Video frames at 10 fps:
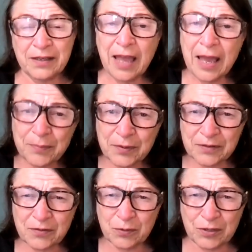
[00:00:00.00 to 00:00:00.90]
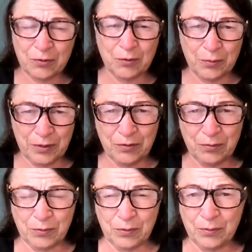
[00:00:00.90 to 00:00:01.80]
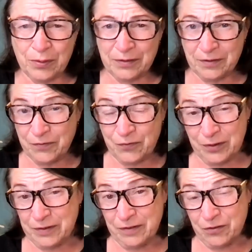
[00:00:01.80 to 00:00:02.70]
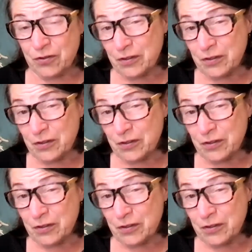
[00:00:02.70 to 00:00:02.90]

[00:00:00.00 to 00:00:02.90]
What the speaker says: happens when you're going through a tough transition,